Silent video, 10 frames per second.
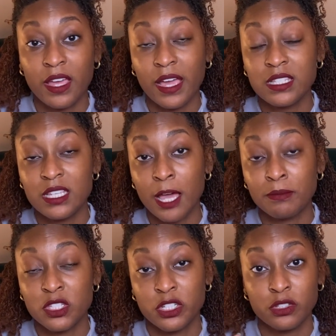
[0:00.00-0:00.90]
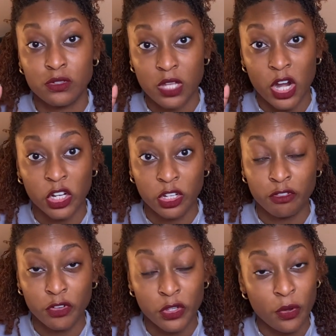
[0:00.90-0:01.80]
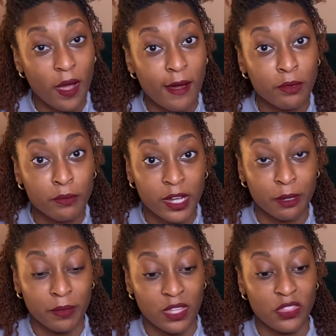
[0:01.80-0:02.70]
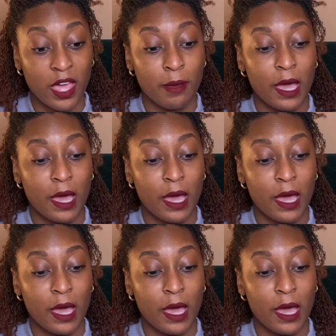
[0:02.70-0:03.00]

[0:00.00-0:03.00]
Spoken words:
ATI materials are good for you, I would recommend that.